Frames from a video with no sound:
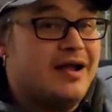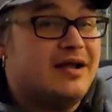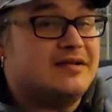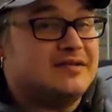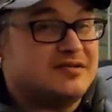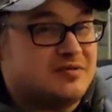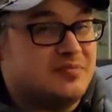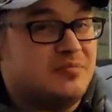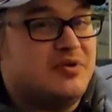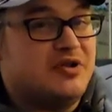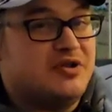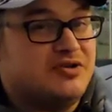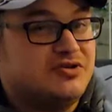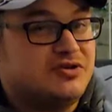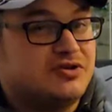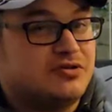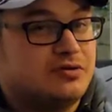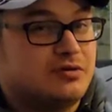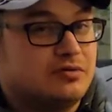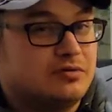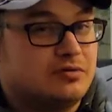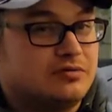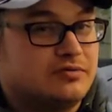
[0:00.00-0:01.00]
and some
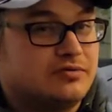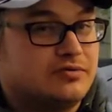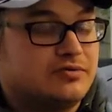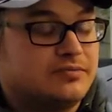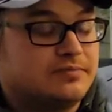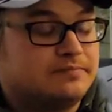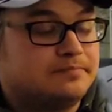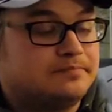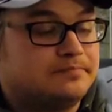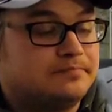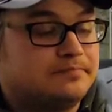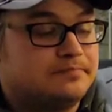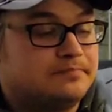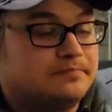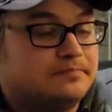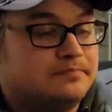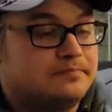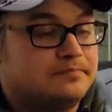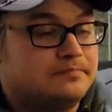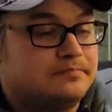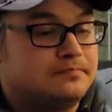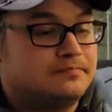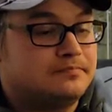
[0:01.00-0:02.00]
Ninja Turtles.
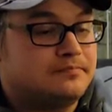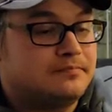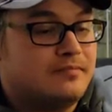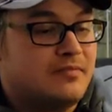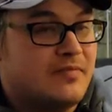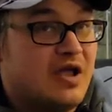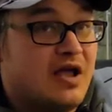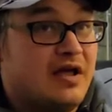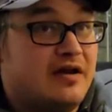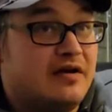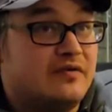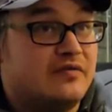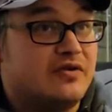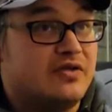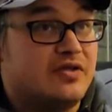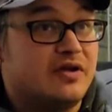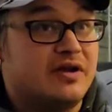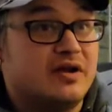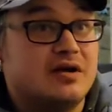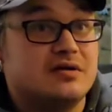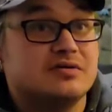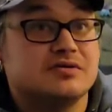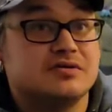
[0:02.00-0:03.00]
And
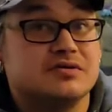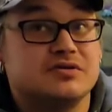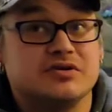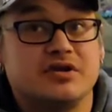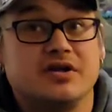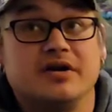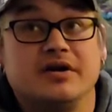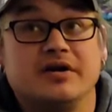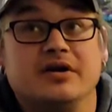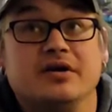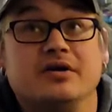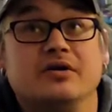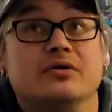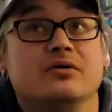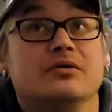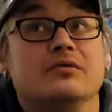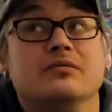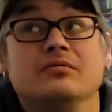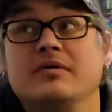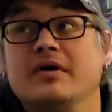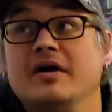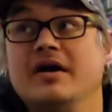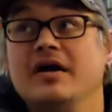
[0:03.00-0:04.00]
everything else is going to
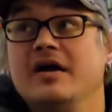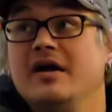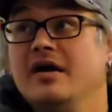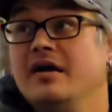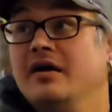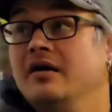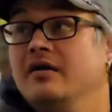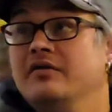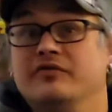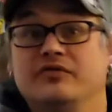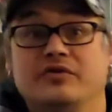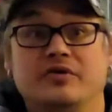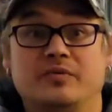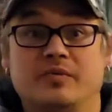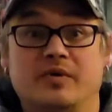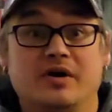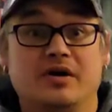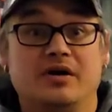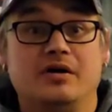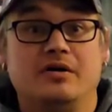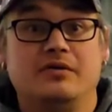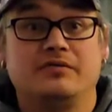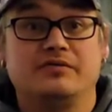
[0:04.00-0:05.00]
go
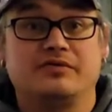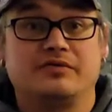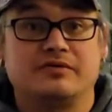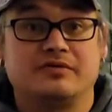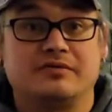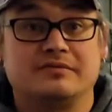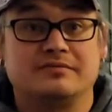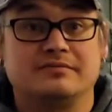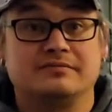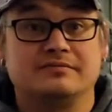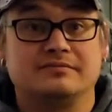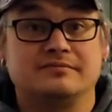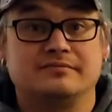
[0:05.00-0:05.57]
everywhere else.